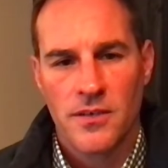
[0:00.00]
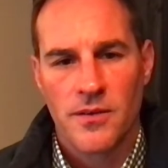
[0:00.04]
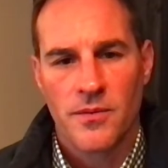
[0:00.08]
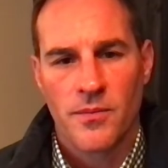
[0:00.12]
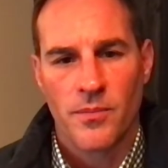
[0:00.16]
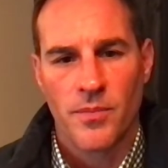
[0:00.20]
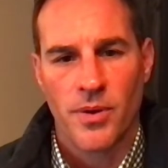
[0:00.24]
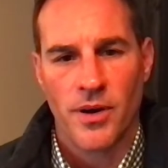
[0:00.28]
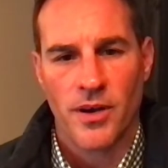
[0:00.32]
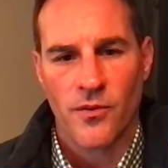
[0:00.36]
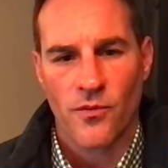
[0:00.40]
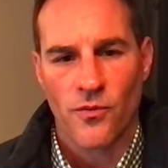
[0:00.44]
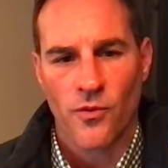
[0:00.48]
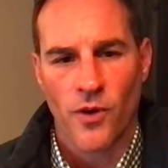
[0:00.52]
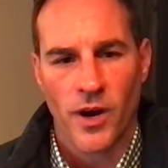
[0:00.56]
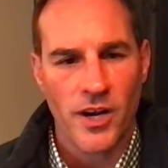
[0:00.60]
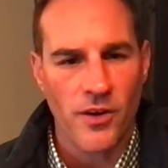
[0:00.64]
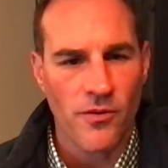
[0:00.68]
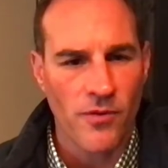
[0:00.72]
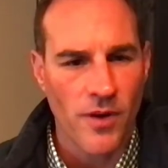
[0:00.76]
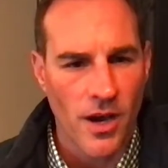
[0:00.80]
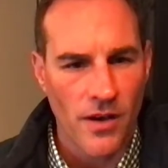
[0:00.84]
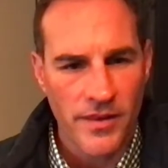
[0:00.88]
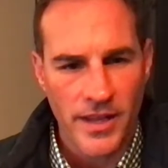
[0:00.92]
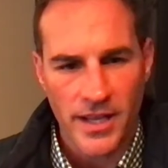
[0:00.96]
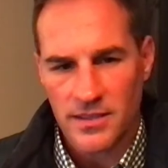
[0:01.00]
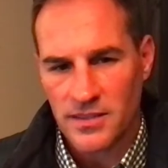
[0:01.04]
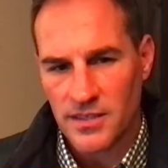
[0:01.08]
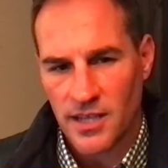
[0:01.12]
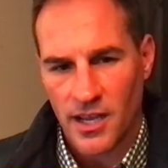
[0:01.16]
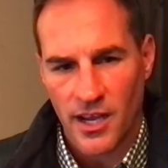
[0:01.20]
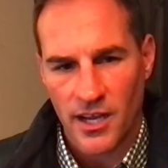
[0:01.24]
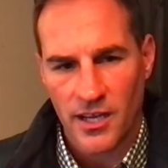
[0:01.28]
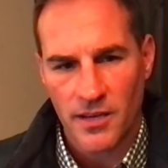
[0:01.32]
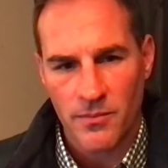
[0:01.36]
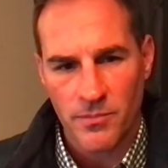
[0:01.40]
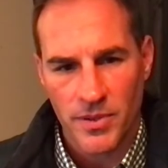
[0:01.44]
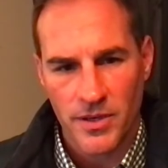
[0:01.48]
But right around that
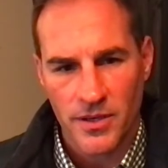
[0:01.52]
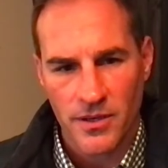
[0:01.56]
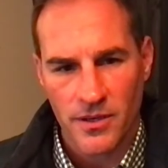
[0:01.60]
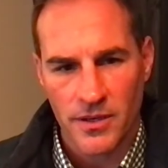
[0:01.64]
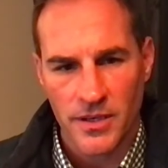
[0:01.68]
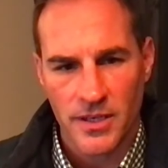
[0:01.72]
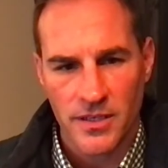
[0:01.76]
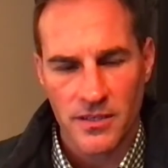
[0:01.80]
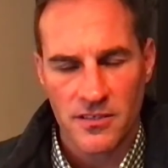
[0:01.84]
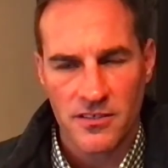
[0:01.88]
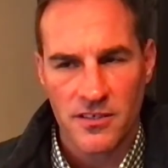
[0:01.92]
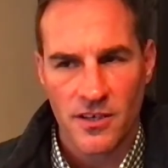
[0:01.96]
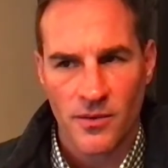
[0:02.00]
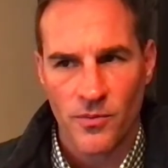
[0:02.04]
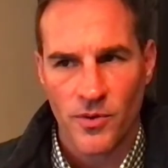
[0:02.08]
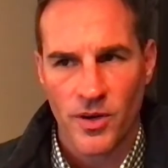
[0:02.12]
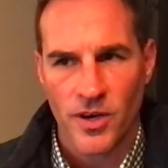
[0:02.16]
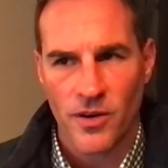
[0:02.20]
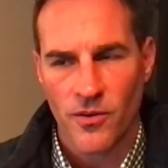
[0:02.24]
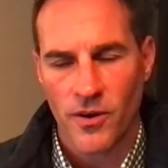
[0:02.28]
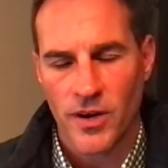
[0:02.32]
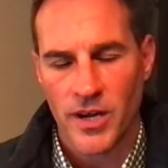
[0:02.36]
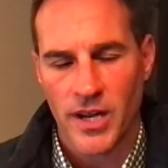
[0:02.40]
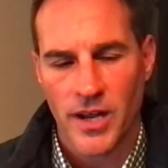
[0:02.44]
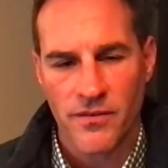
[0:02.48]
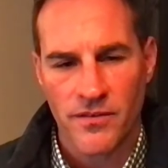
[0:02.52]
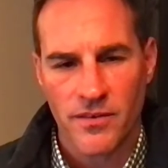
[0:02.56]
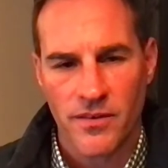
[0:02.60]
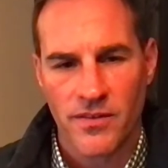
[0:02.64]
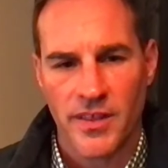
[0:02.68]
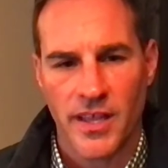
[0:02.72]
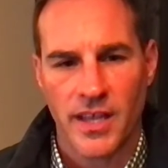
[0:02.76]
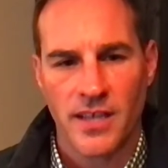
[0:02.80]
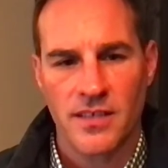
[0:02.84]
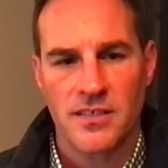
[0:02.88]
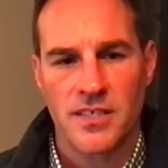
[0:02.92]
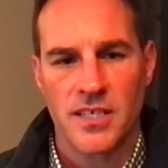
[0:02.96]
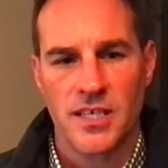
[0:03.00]
time period, somewhere right after
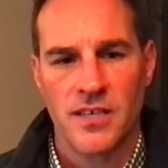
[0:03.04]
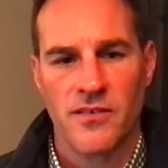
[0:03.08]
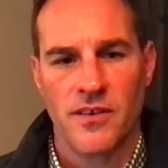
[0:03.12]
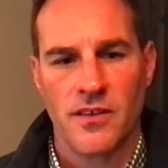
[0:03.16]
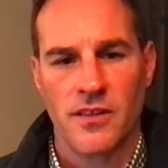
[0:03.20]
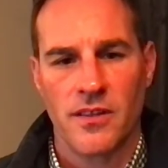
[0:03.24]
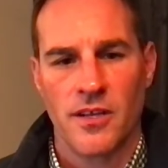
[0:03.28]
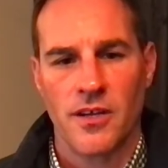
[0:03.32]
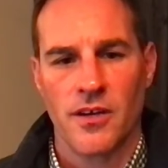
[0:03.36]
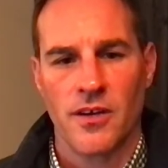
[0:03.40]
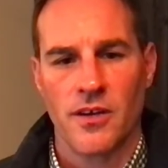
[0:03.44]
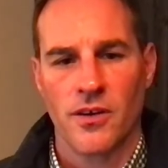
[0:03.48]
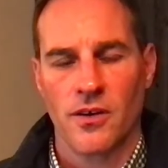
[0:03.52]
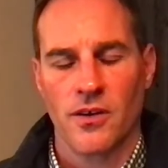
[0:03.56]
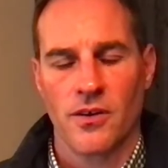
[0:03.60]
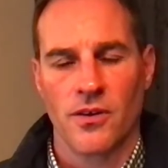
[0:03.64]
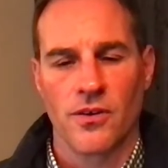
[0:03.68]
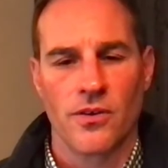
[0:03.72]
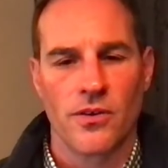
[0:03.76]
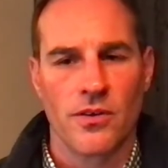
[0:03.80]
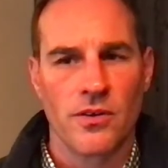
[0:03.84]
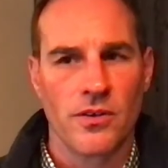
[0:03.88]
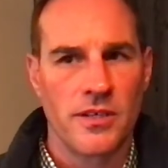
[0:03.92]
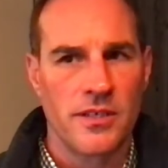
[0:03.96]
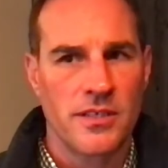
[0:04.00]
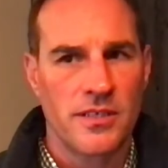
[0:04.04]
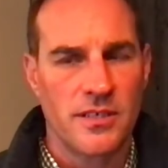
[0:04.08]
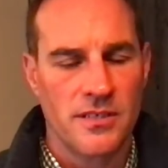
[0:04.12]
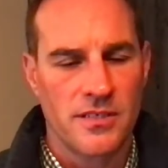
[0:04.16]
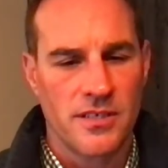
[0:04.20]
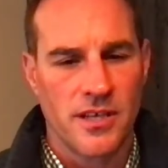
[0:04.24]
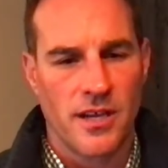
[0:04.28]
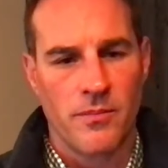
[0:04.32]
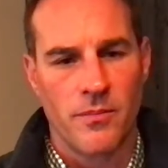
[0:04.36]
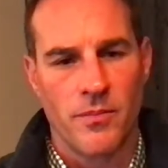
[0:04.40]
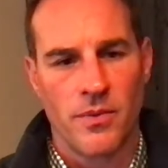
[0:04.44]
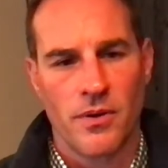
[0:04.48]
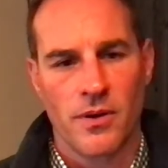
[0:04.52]
Thanksgiving there, early
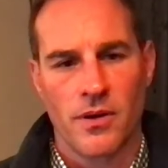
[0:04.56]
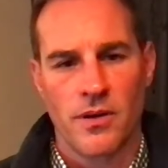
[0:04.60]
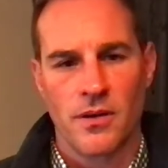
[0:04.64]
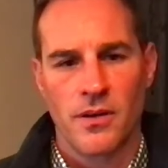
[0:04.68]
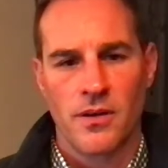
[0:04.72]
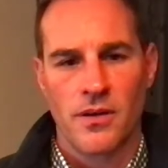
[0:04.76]
December,